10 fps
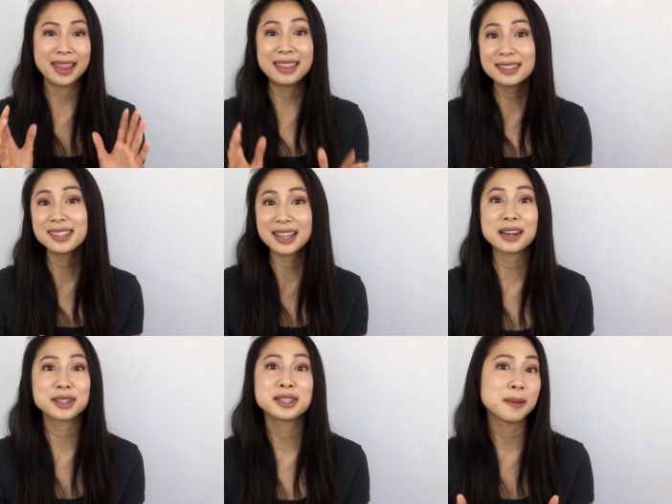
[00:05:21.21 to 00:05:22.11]
this is
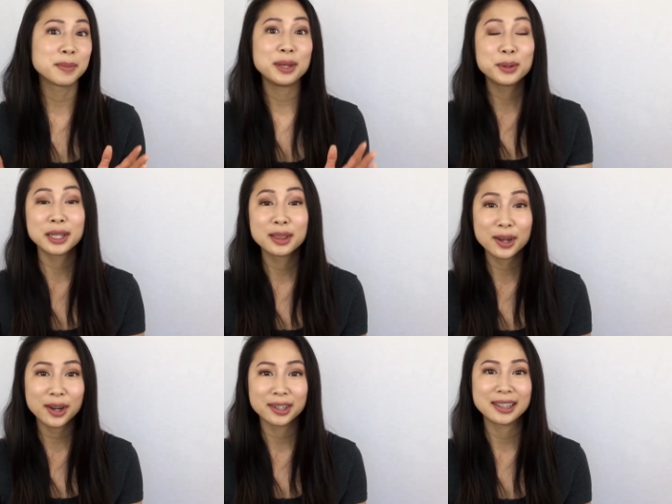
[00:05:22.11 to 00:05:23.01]
actually something you can
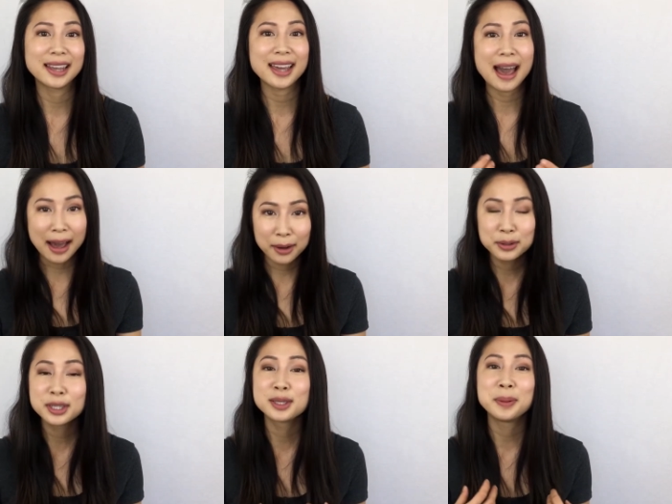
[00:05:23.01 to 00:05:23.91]
learn, like how
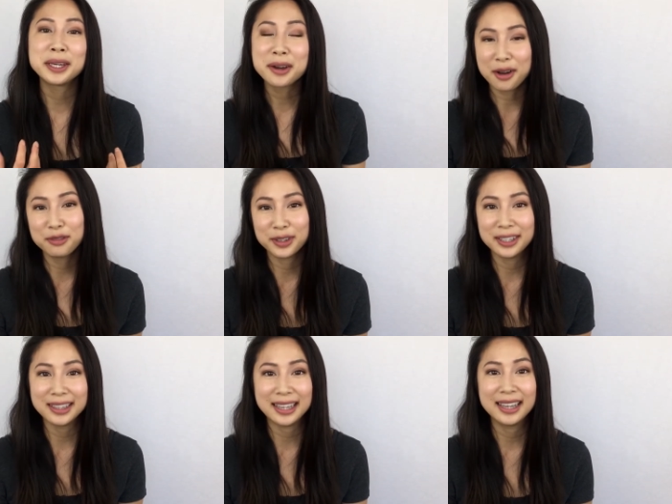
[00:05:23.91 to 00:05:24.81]
to speak
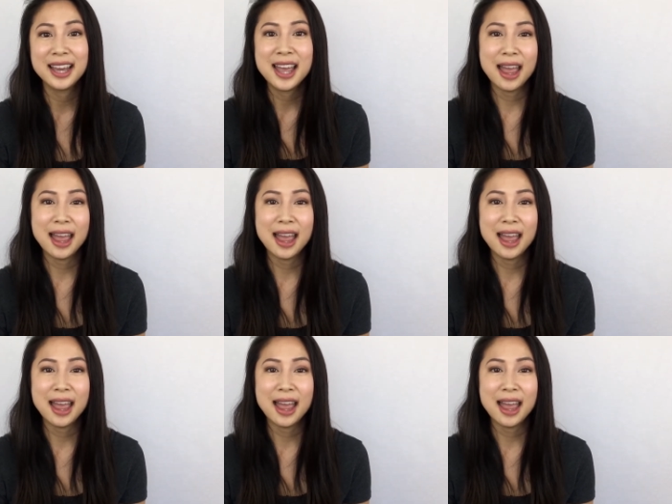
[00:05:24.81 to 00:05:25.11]
confidently.